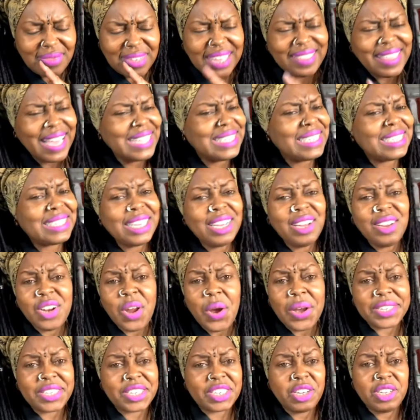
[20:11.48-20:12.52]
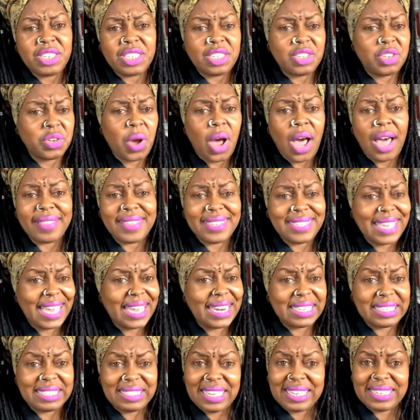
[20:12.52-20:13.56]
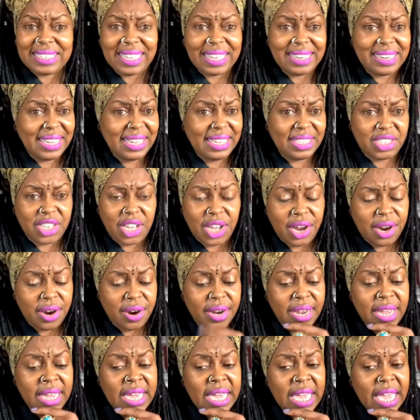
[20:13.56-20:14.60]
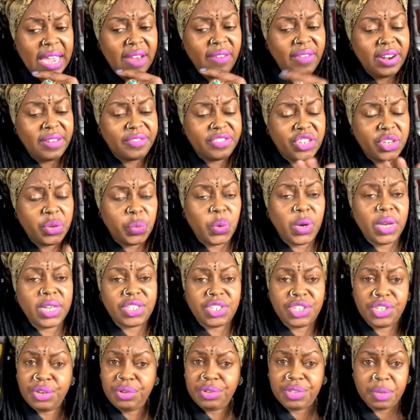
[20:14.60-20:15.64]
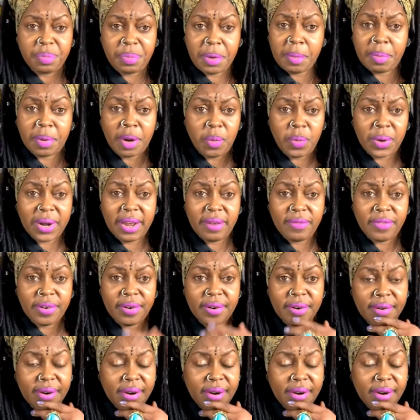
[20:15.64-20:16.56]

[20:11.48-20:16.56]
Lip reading: That's still no excuse to do all these heinous things they did to her, even if she was using people or whatever.